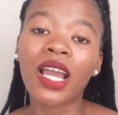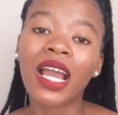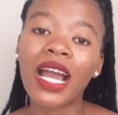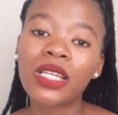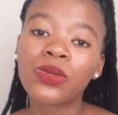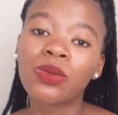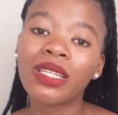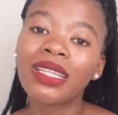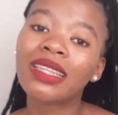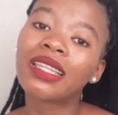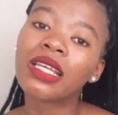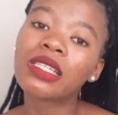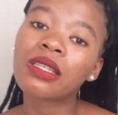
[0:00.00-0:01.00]
Guys, with
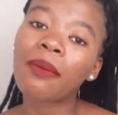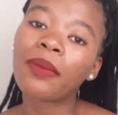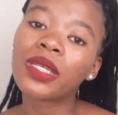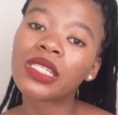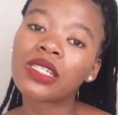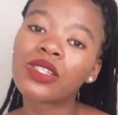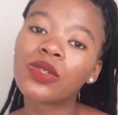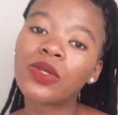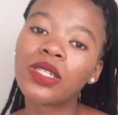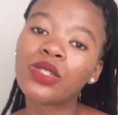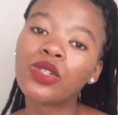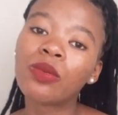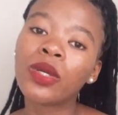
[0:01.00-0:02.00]
this business, you
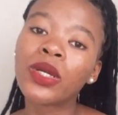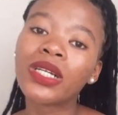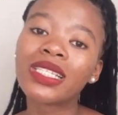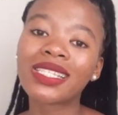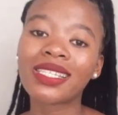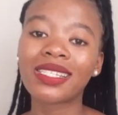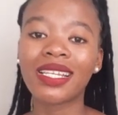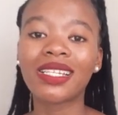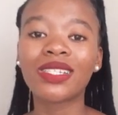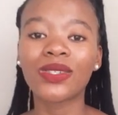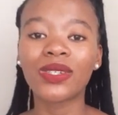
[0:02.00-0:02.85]
need to be consistent,